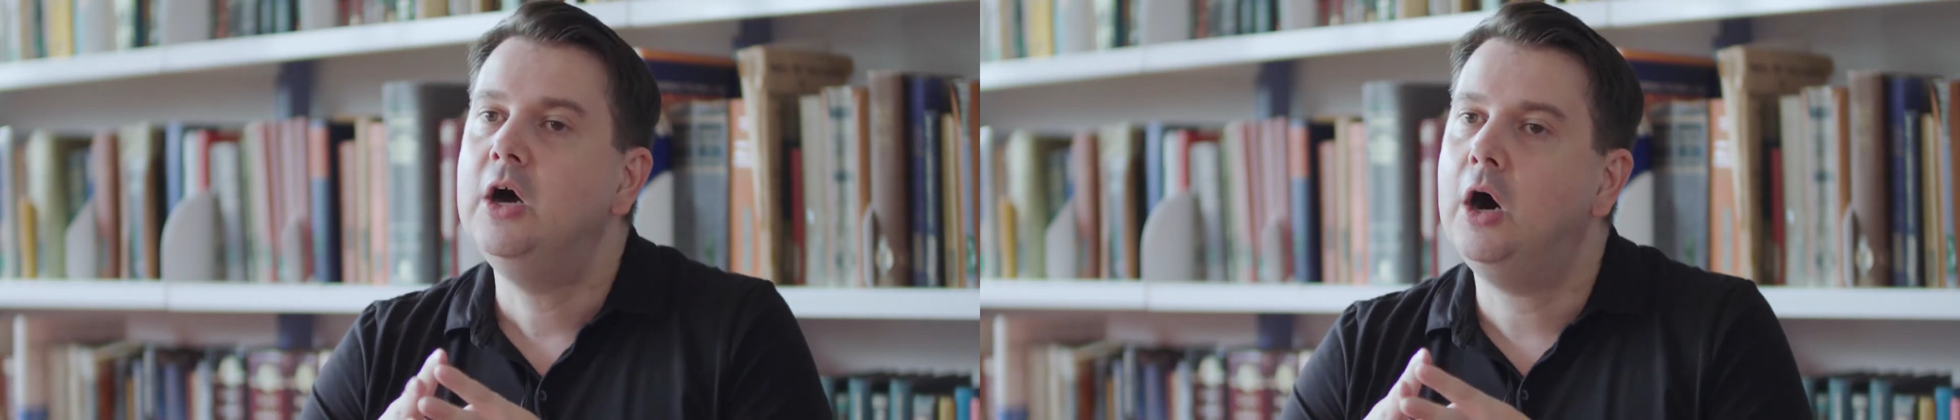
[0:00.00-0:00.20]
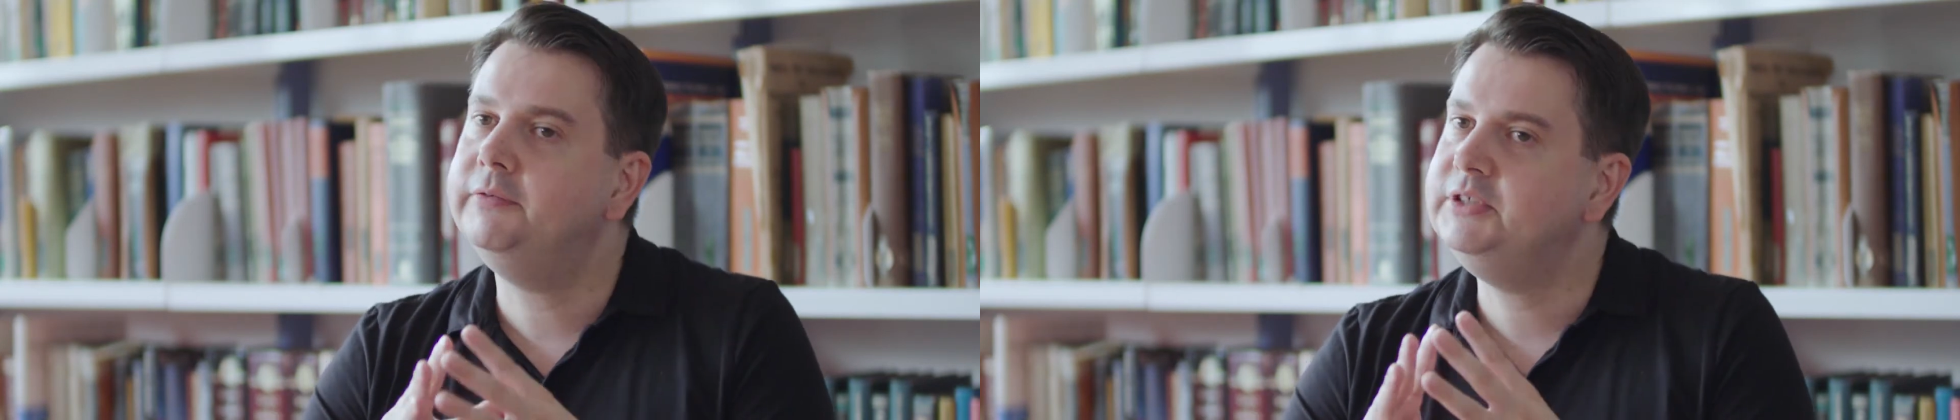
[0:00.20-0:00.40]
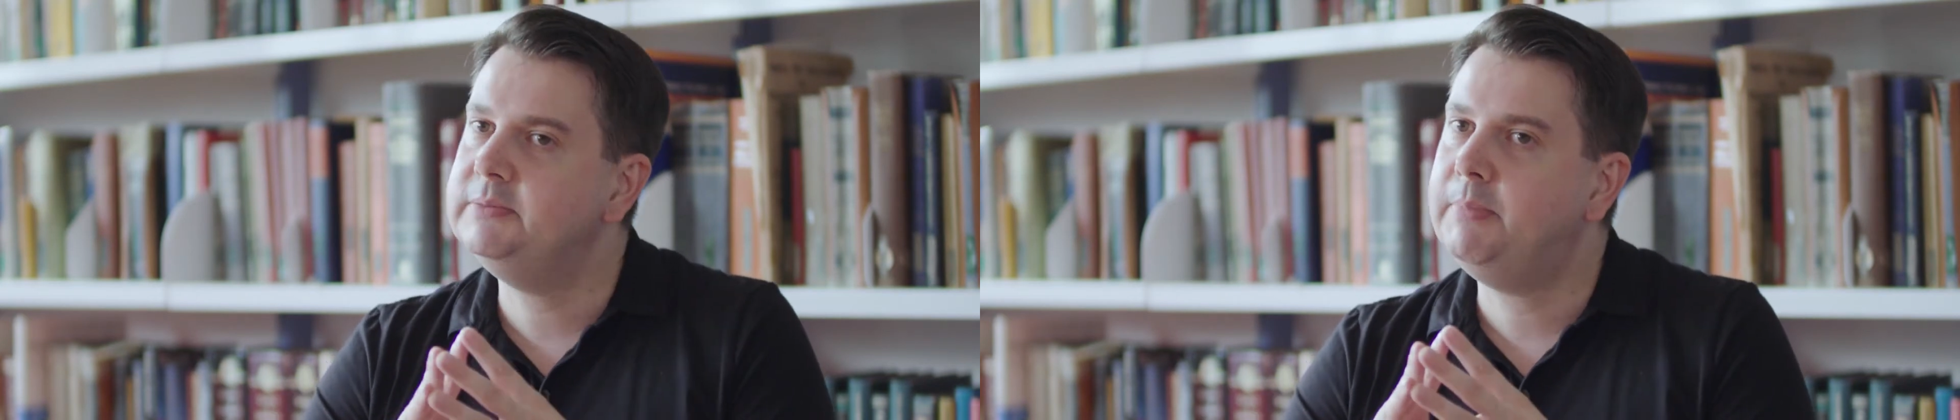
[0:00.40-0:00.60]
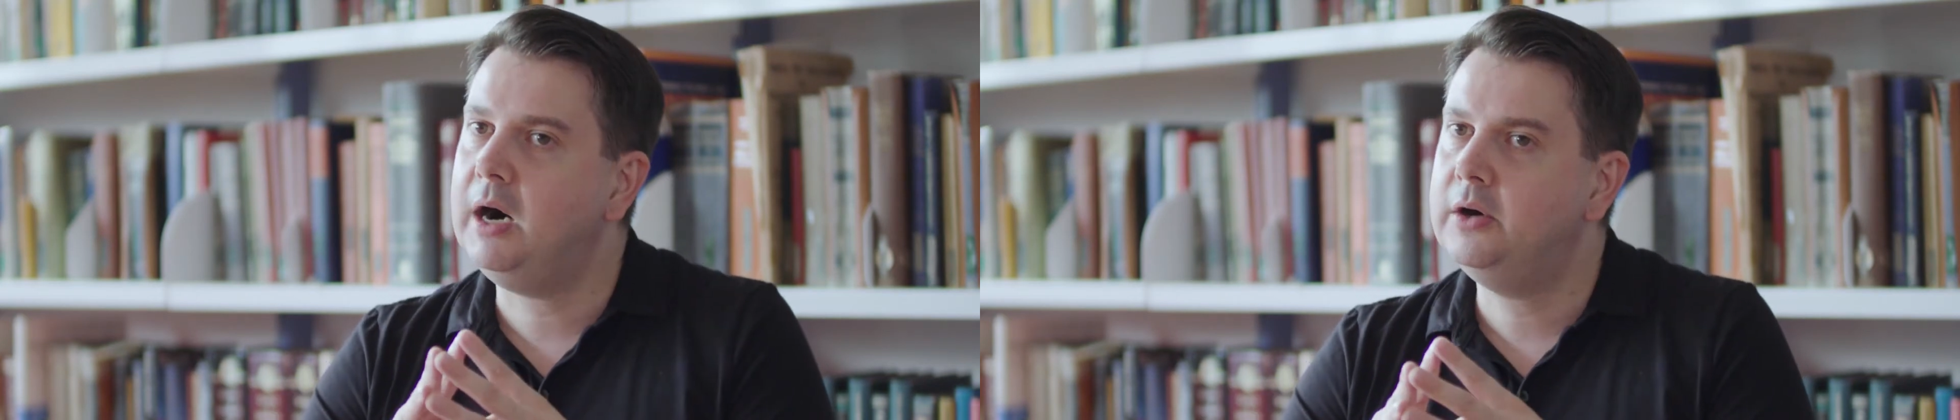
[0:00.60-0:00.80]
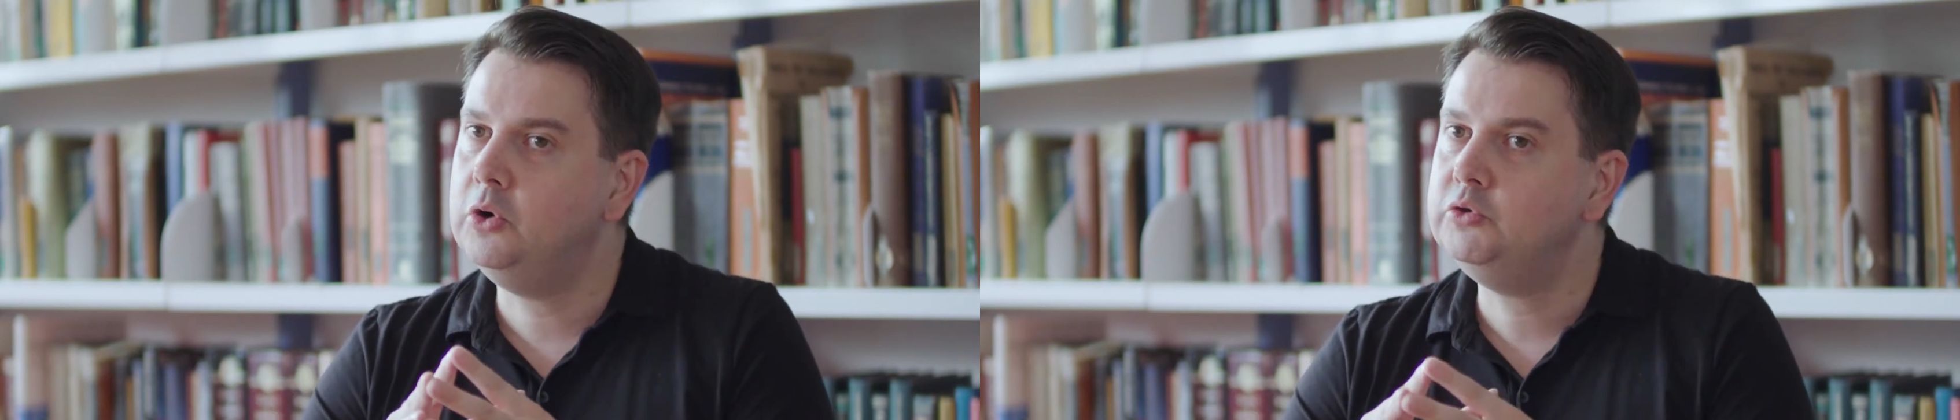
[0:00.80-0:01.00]
of this
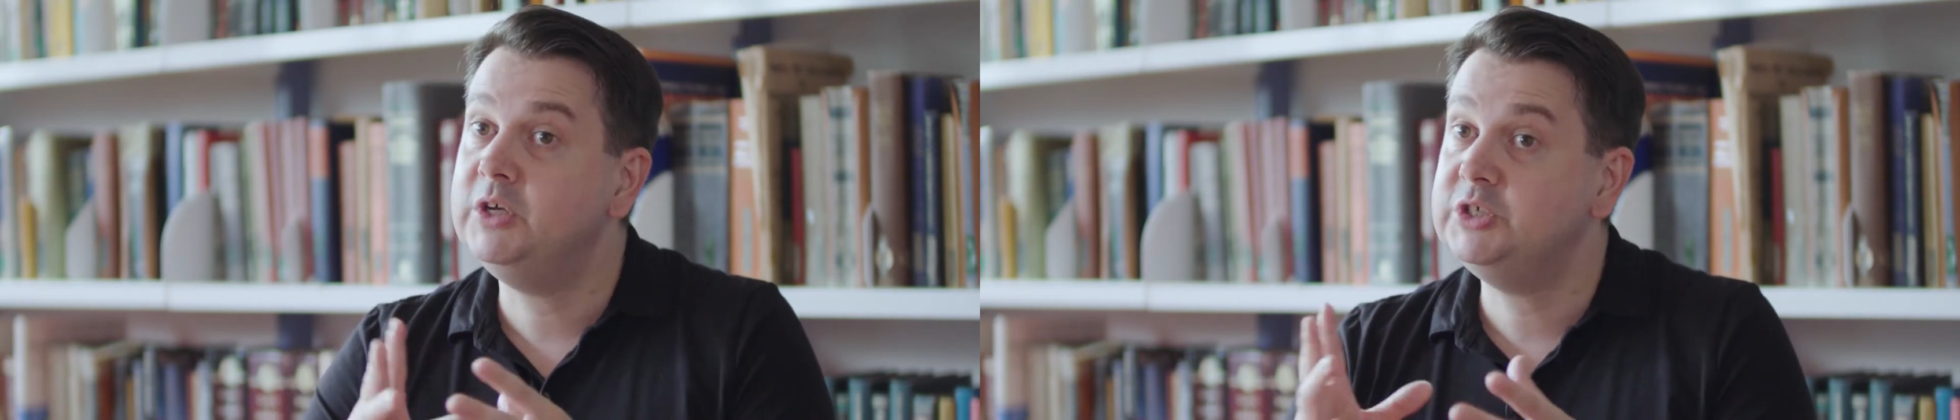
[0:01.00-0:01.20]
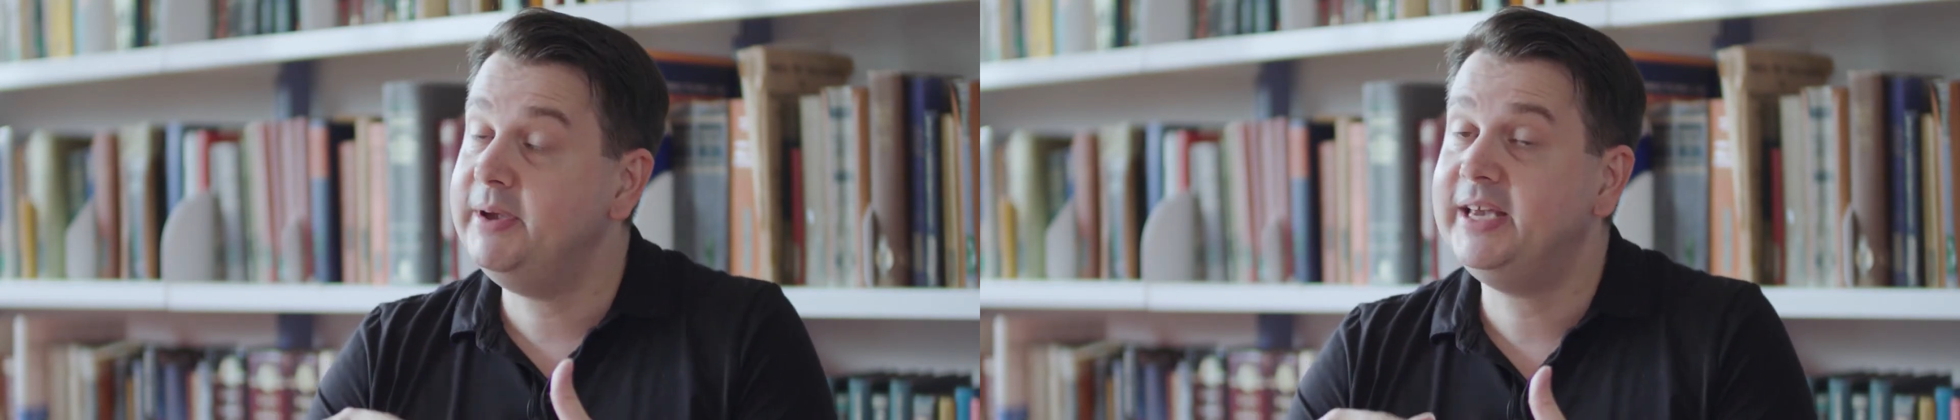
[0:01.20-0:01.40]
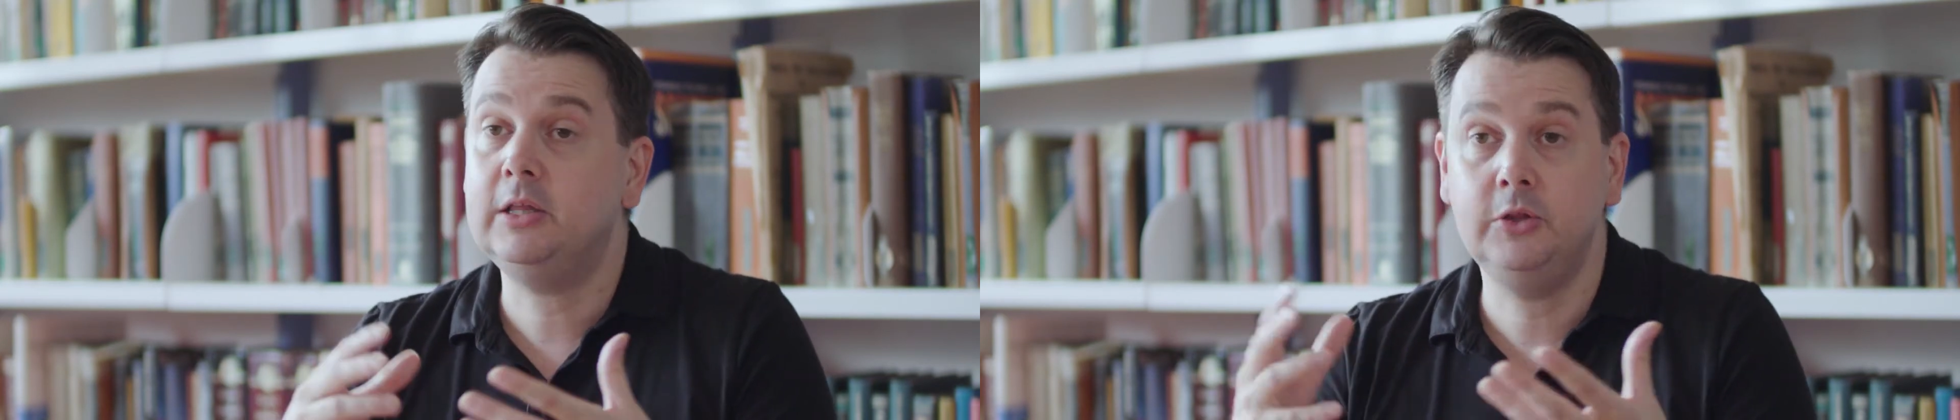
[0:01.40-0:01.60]
barcode which make it